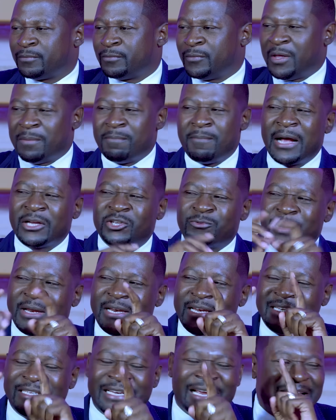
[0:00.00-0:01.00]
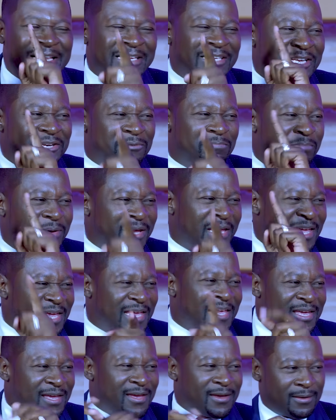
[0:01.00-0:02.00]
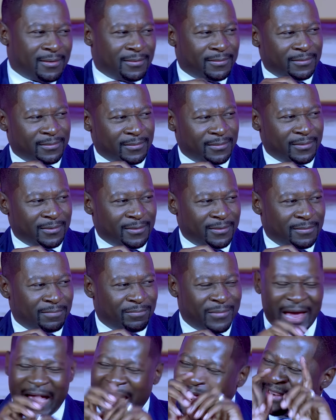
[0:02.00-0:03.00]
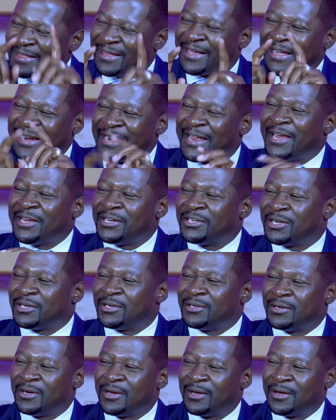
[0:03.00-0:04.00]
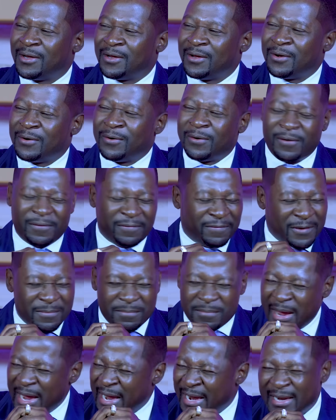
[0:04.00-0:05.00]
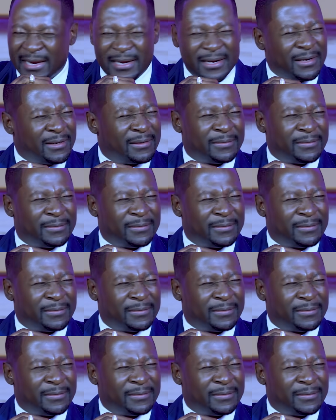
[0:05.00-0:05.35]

There must be an intelligent being behind the creation of a man.